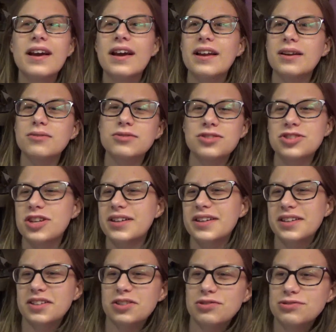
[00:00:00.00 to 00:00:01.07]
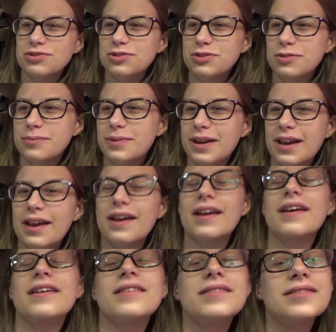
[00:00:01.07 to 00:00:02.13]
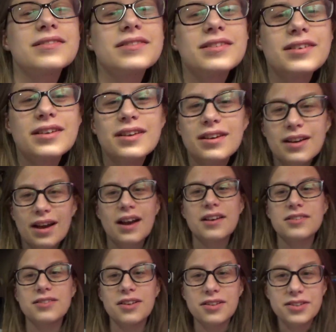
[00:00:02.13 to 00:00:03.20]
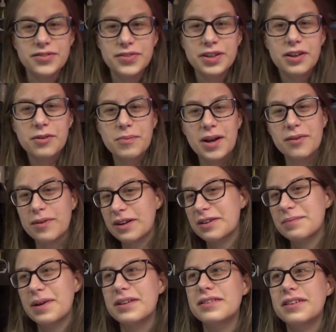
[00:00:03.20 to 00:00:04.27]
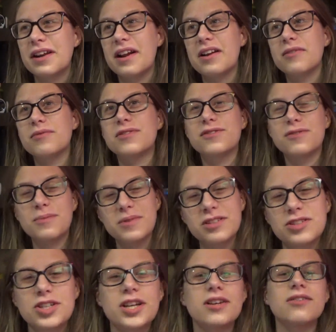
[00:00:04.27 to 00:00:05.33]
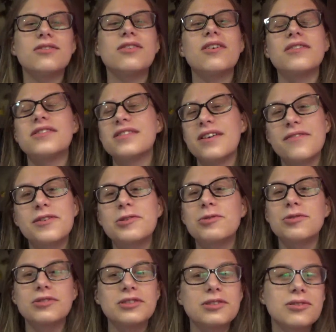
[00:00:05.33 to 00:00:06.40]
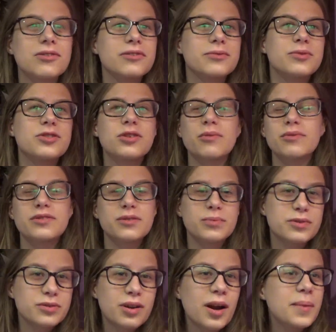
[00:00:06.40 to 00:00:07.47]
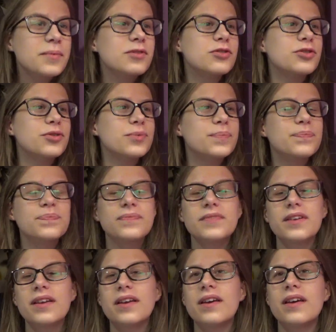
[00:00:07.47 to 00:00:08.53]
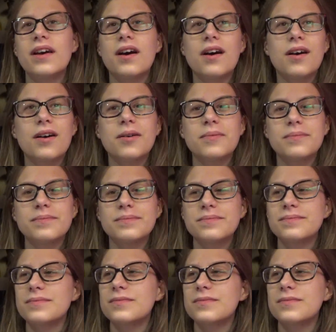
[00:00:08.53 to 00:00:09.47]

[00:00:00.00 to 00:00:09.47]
And I was checking YouTube and I saw this video in my recommended, and it was from this channel called 7 Golden Girls, which I was subscribed to. I